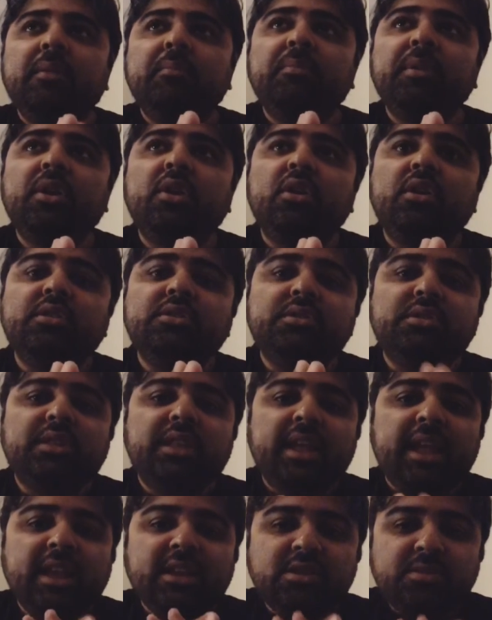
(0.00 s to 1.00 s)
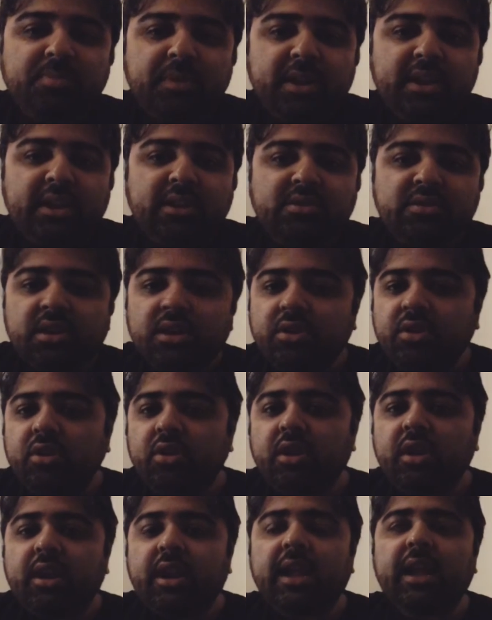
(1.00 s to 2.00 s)
because the experience that
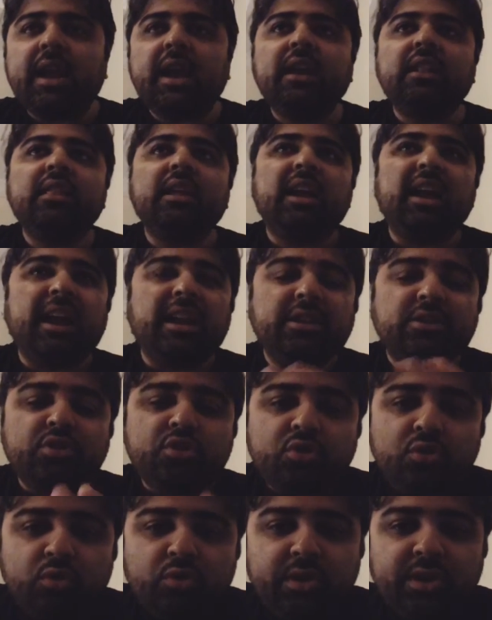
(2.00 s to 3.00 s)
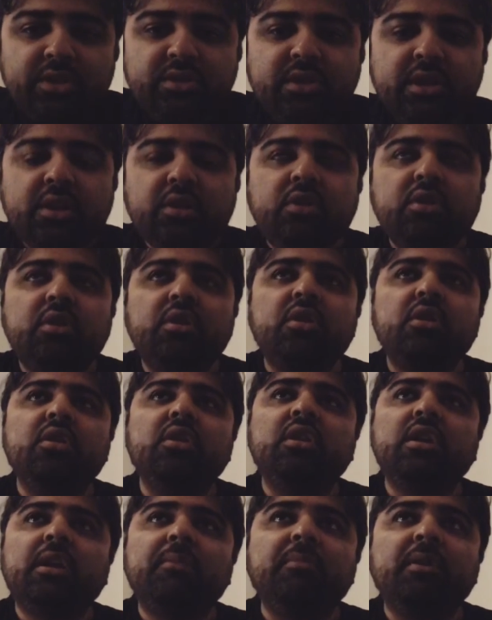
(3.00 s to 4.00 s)
you're going to get, the kind of stories that you're going
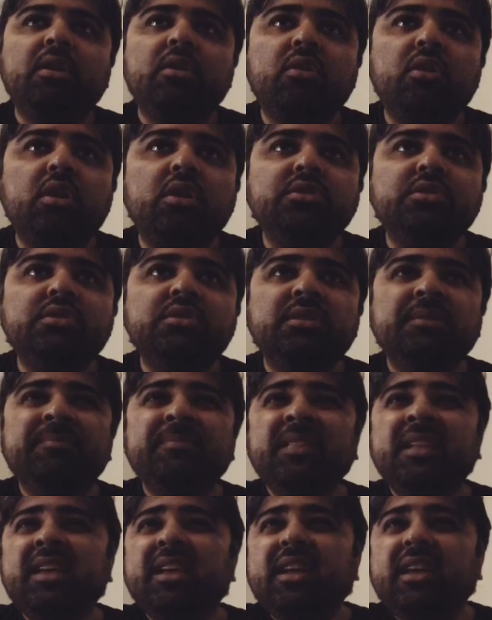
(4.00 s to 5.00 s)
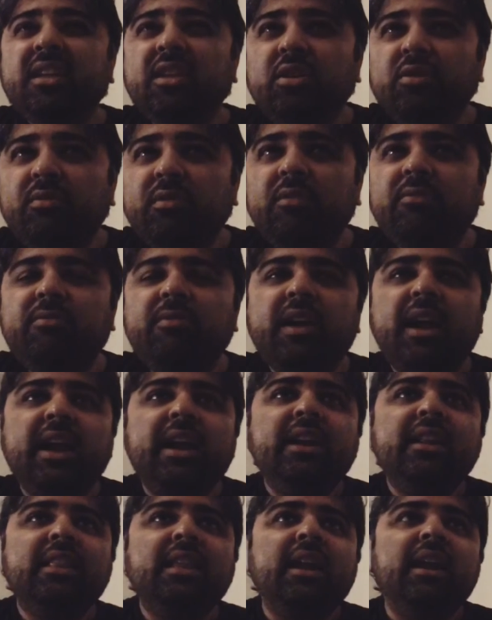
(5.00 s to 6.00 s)
to come across, you will
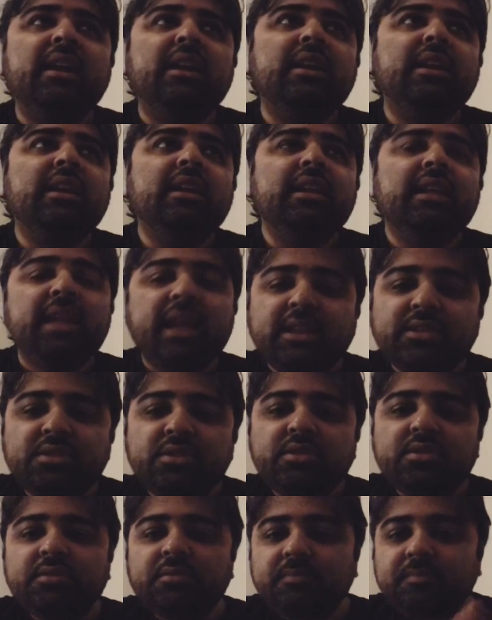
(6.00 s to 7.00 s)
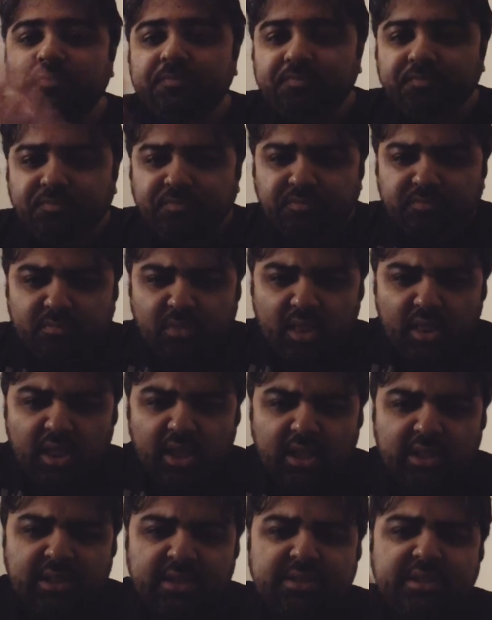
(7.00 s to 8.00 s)
find that yes,
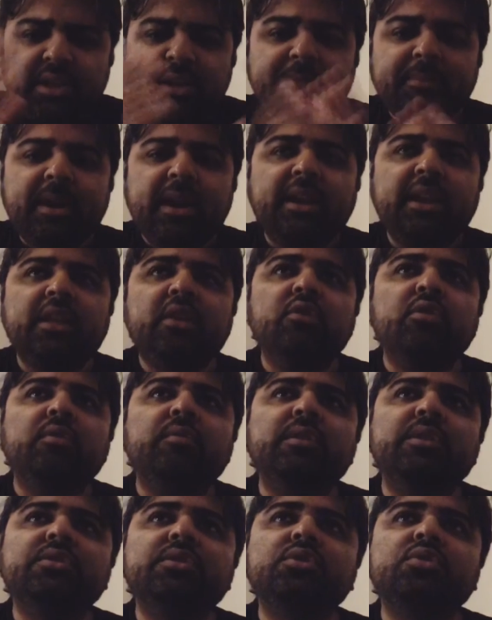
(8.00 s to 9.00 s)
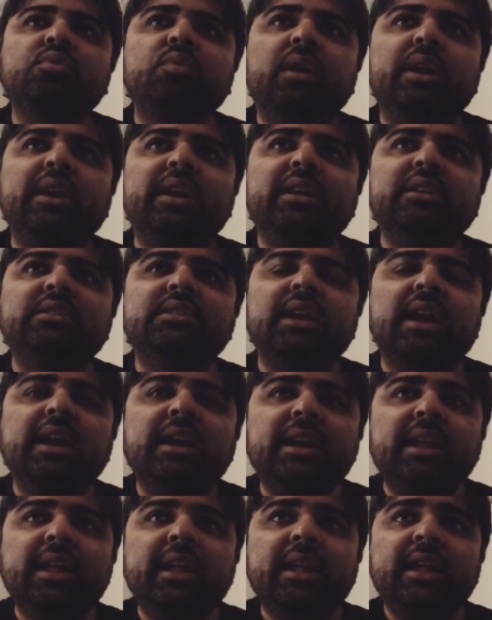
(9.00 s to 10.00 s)
the cinematic universe is quite
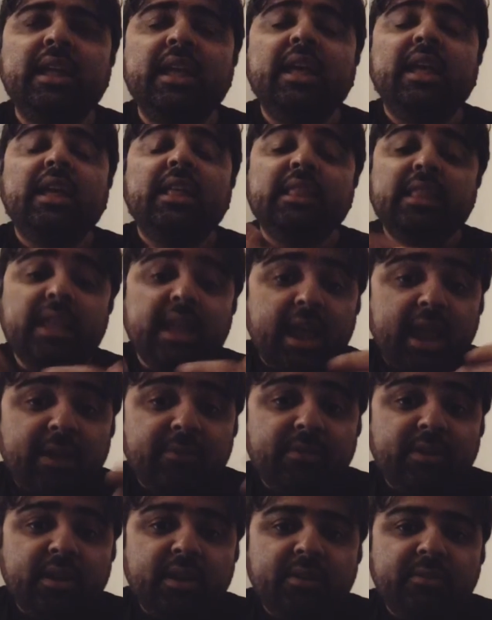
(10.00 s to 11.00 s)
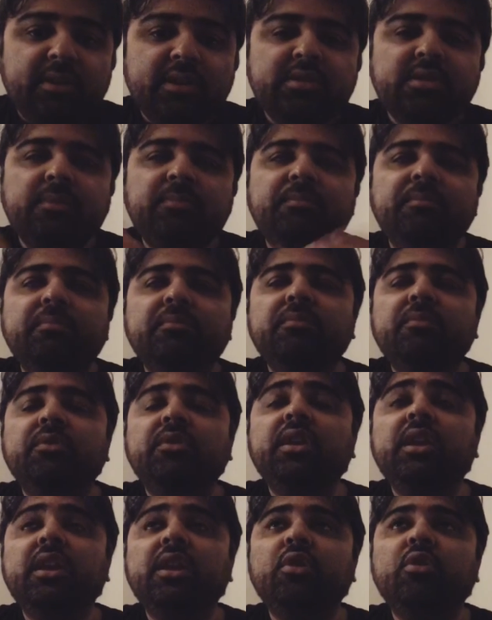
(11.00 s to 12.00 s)
exciting. They have delivered some
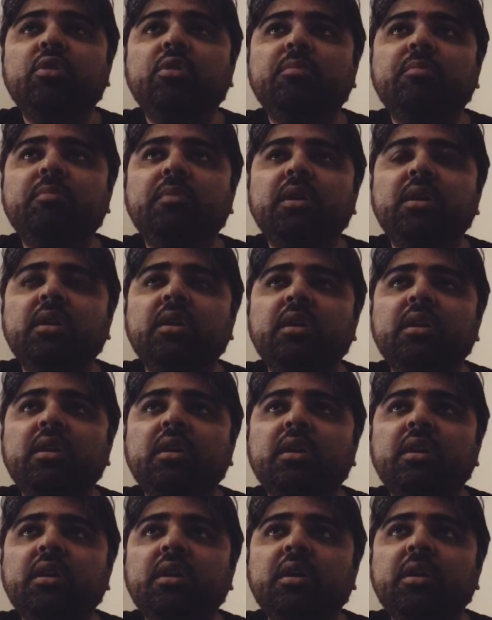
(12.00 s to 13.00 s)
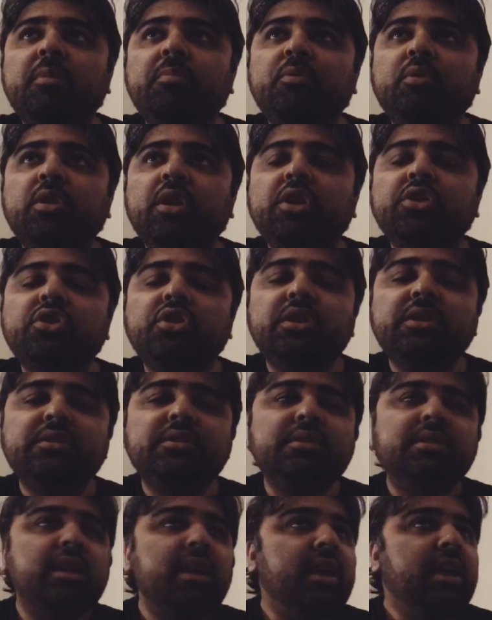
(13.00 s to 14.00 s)
really good
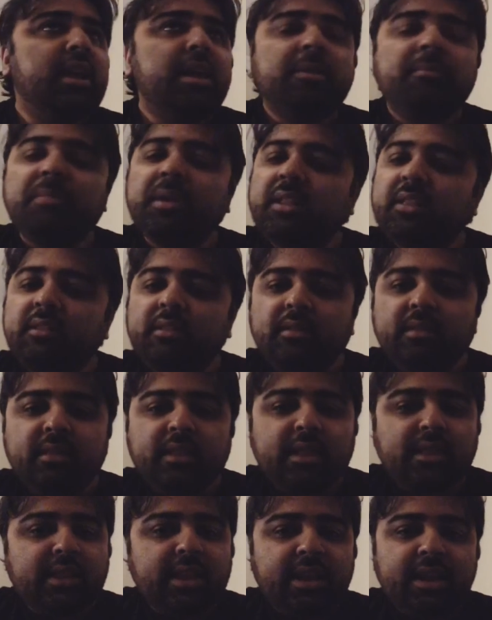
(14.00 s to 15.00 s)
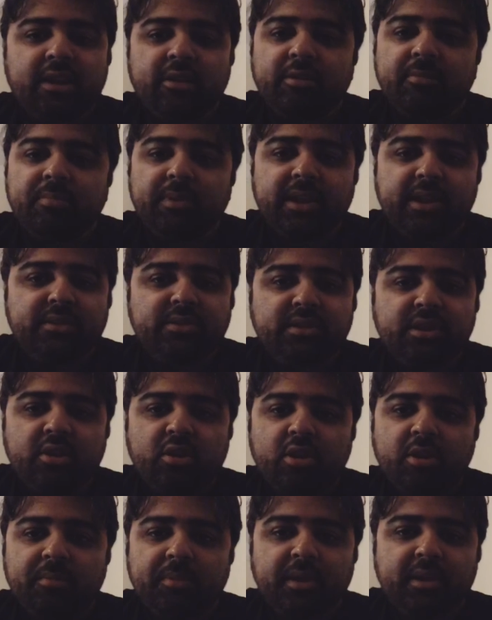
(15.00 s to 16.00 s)
productions. But nothing can replace the
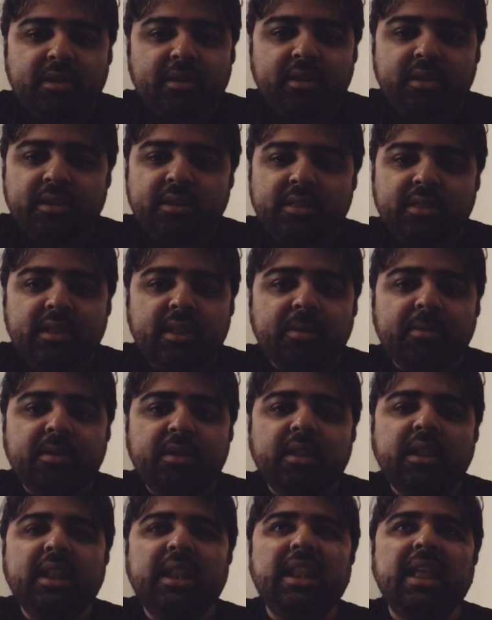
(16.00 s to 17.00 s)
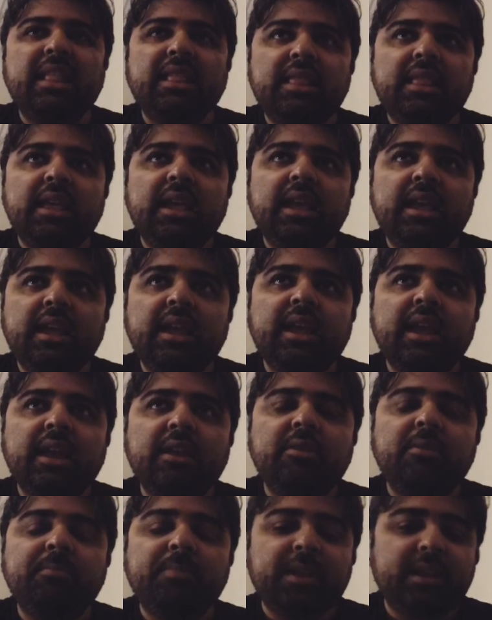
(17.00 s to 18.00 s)
comic. Nothing
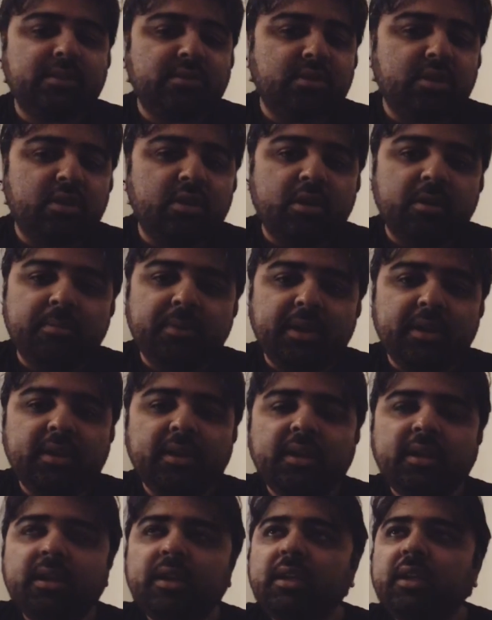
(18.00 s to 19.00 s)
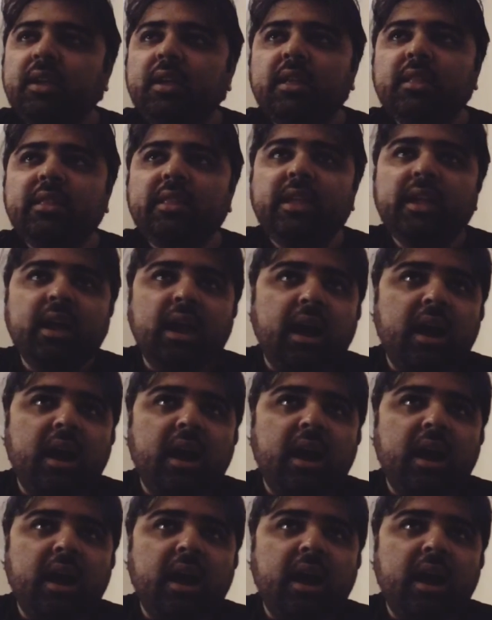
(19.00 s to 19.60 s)
can replace the comic. The